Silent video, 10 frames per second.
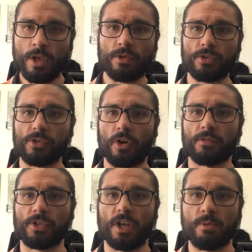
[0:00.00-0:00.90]
Injuries are
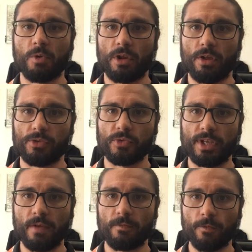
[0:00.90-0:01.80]
obviously going to be one of those
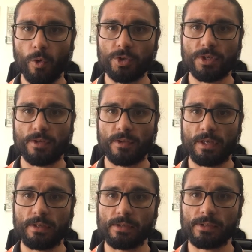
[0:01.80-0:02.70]
really unfortunate
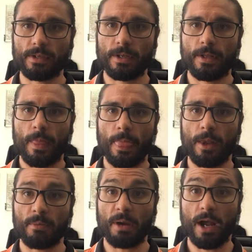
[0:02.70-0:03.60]
things
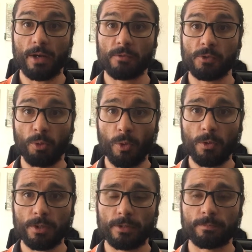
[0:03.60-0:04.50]
that are a part of
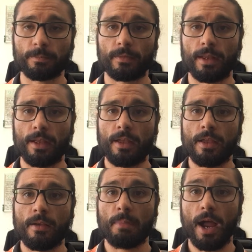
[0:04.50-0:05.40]
sport,
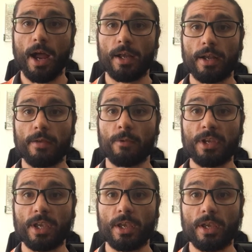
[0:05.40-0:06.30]
but if
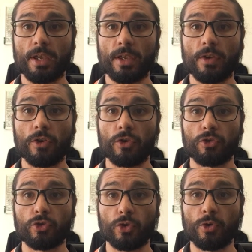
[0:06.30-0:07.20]
we can
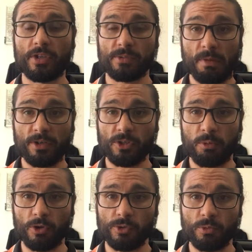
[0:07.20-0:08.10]
do as much as
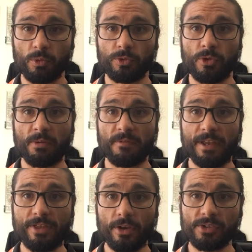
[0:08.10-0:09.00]
possible to
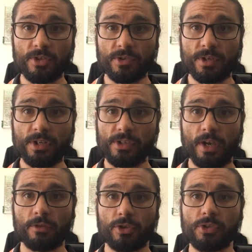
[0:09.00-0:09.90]
prevent those injuries
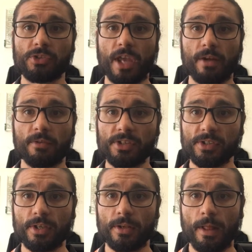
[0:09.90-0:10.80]
and reduce our
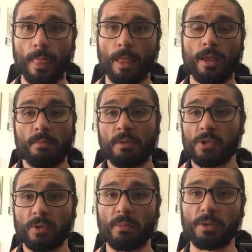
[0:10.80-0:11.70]
risk, it
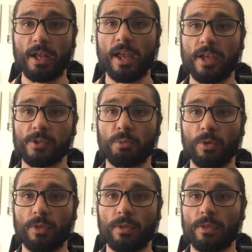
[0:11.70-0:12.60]
means we can play our
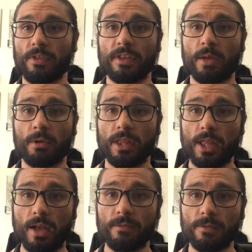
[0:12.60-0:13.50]
sport, the thing that we
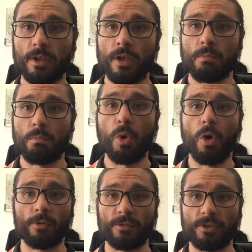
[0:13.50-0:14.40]
love,
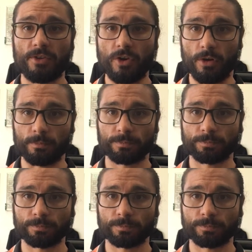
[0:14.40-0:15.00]
more often than not.